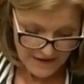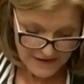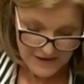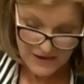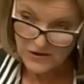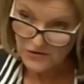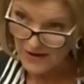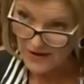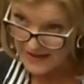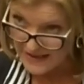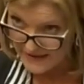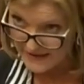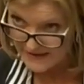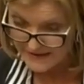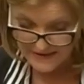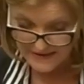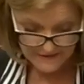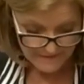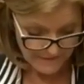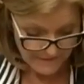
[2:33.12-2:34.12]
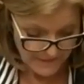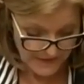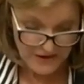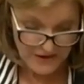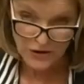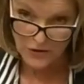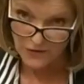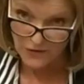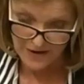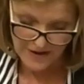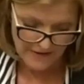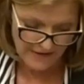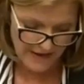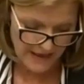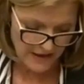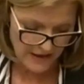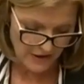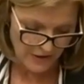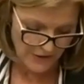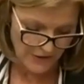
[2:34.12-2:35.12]
Australians, Victoria
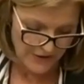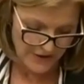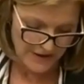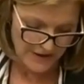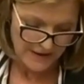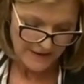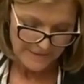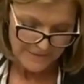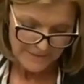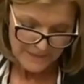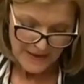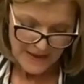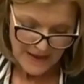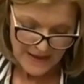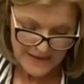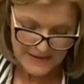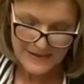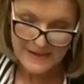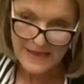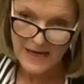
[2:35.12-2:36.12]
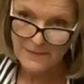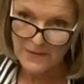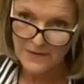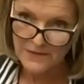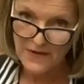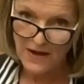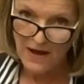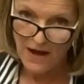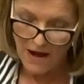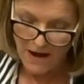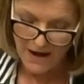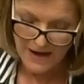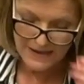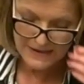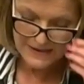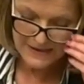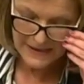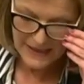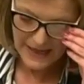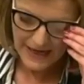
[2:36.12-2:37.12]
included, are some of the
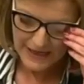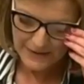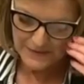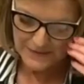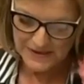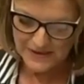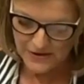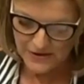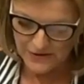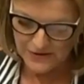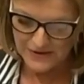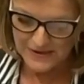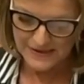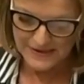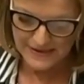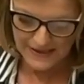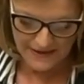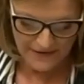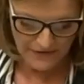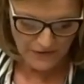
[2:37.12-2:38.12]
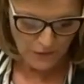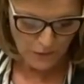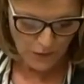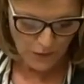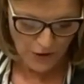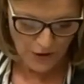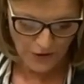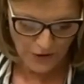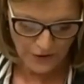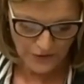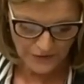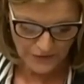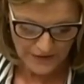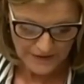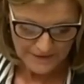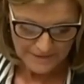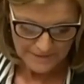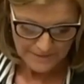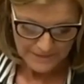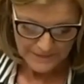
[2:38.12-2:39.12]
highest cannabis users in the
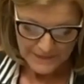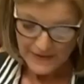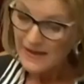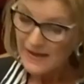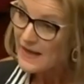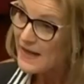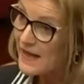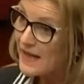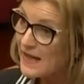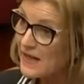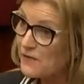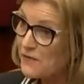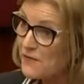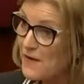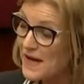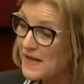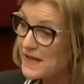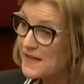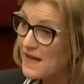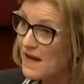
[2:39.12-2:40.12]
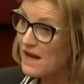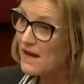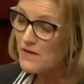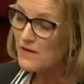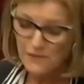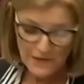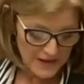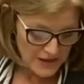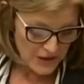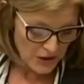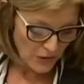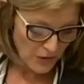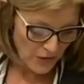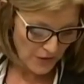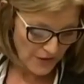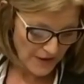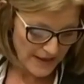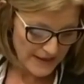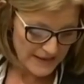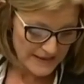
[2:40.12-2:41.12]
world. In fact, young
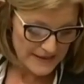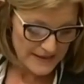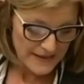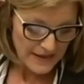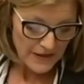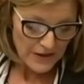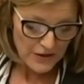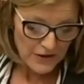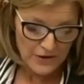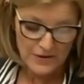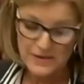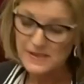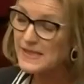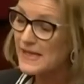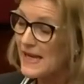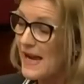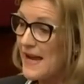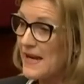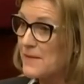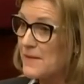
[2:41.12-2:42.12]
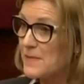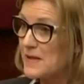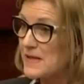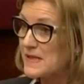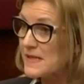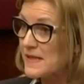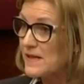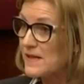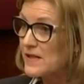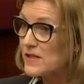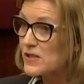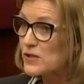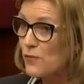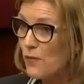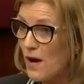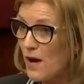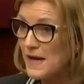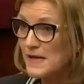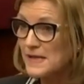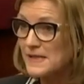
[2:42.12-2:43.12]
Victorians use cannabis
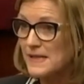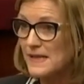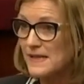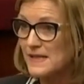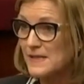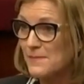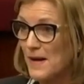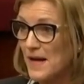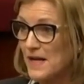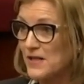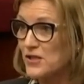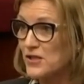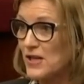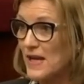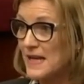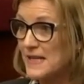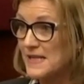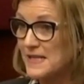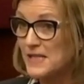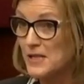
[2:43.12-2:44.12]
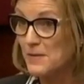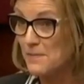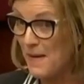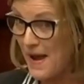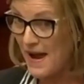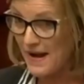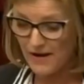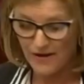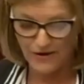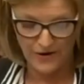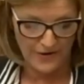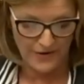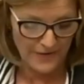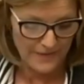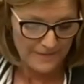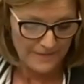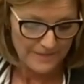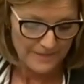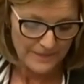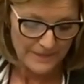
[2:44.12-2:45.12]
twice as much as tobacco.